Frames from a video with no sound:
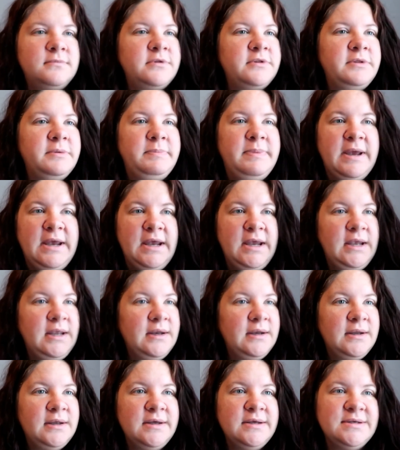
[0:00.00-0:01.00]
the
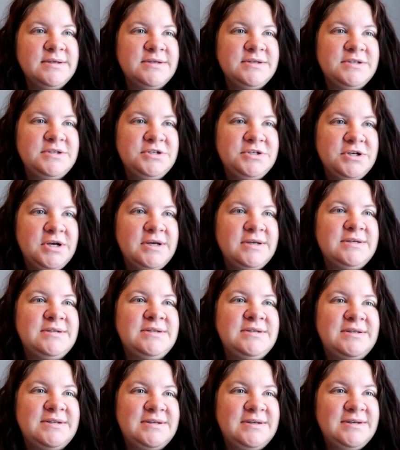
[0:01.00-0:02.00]
pain is
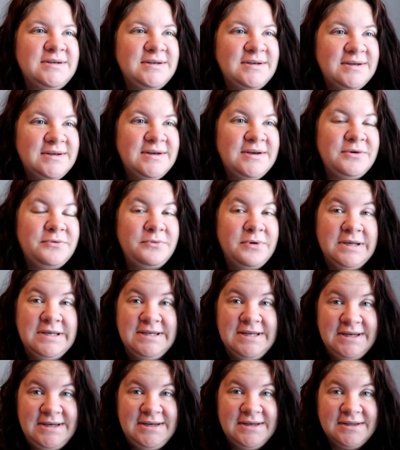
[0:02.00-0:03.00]
just
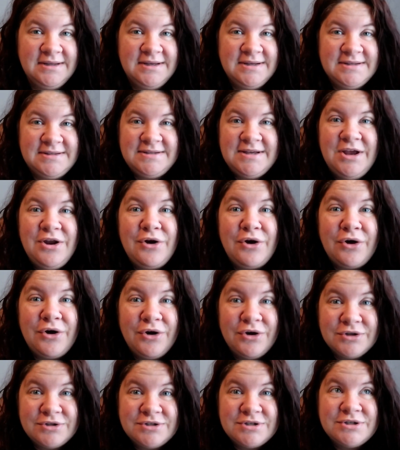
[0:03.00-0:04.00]
ridiculous. It
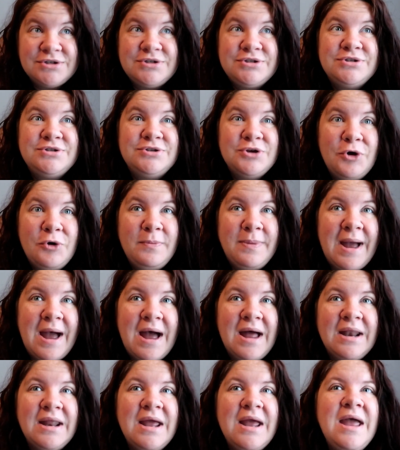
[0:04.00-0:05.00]
hurts so
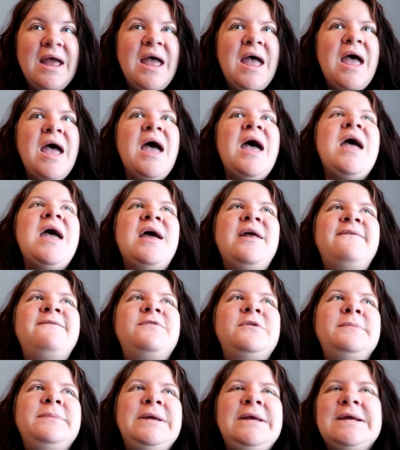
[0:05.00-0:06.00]
bad. And
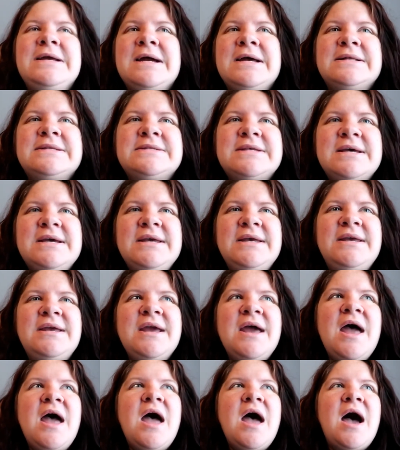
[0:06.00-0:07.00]
for me, it's like
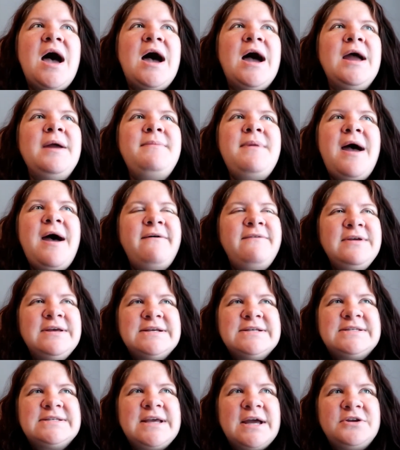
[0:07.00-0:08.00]
I'm having
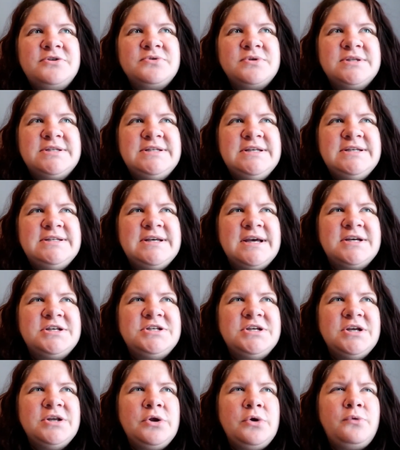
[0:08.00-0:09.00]
a scheduled
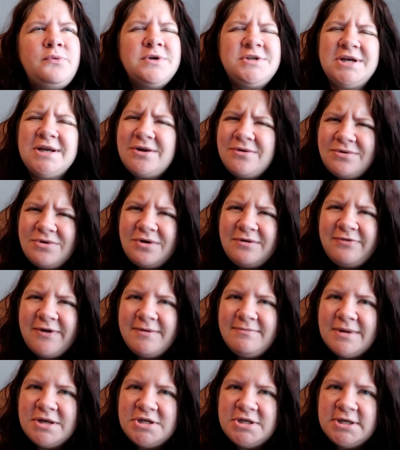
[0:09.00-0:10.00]
C-section, which I don't know if I
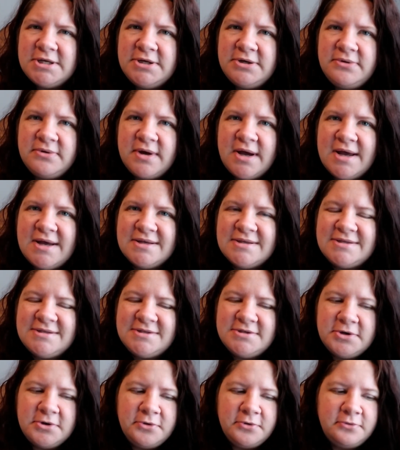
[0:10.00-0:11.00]
mentioned to you guys.
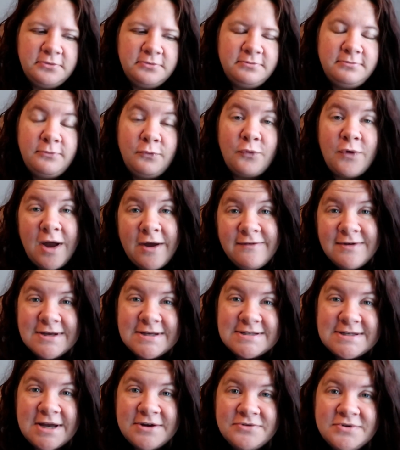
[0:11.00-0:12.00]
So we're having a
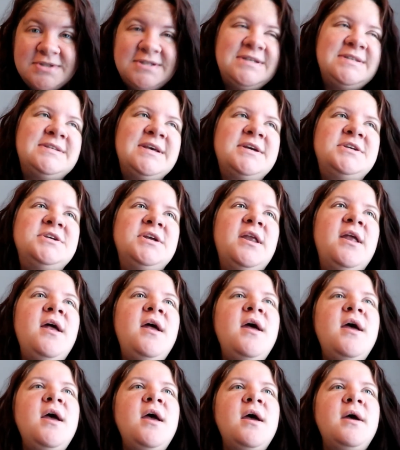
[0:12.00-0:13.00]
scheduled C-section
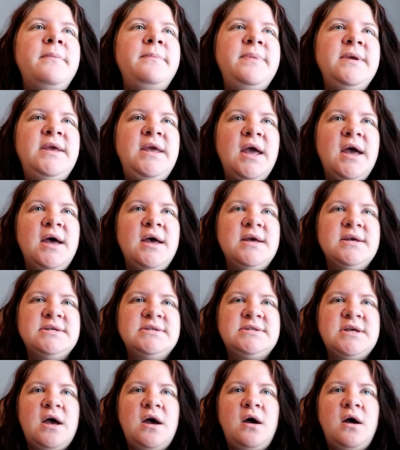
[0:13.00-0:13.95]
because